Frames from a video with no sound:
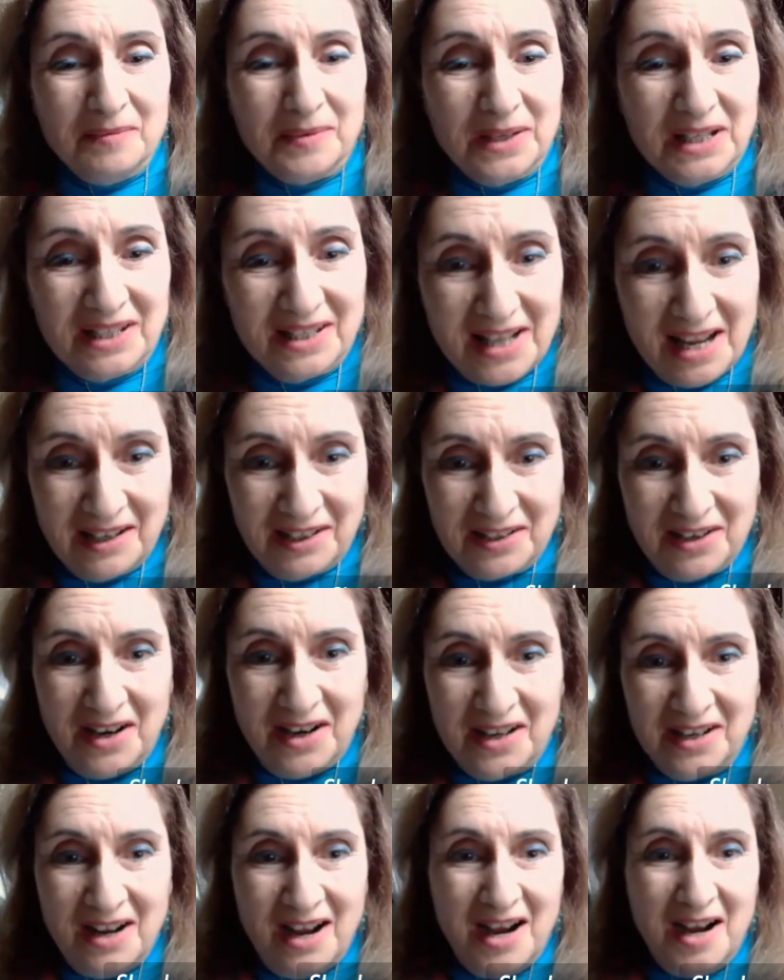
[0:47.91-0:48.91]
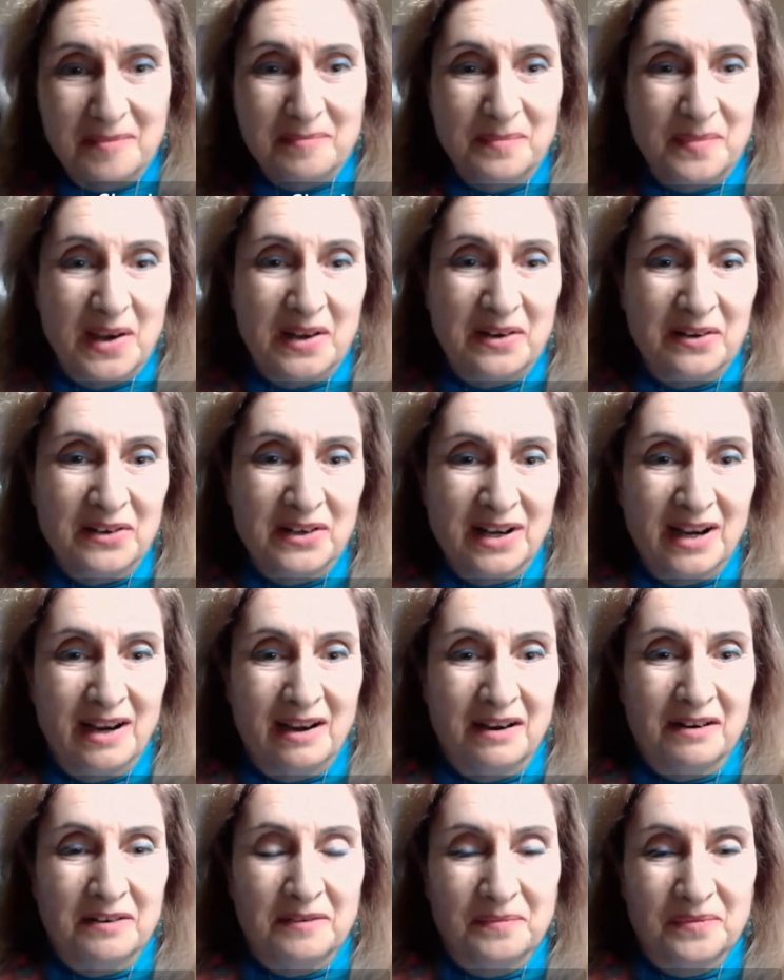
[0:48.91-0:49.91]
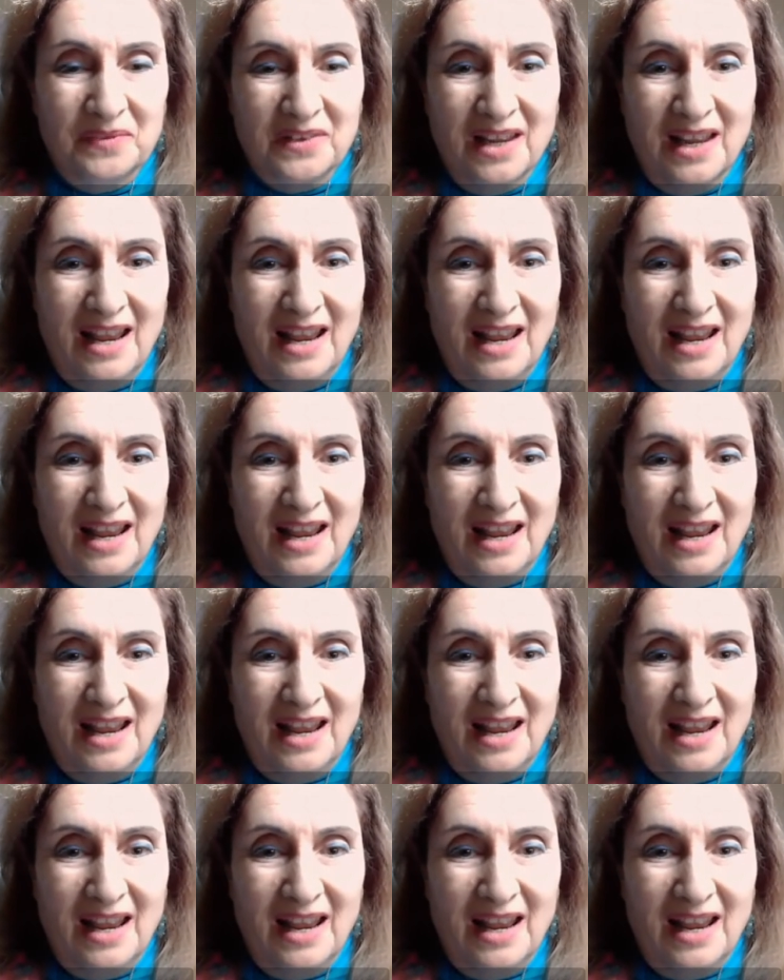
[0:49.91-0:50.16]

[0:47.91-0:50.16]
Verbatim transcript: But thank God I'm better now.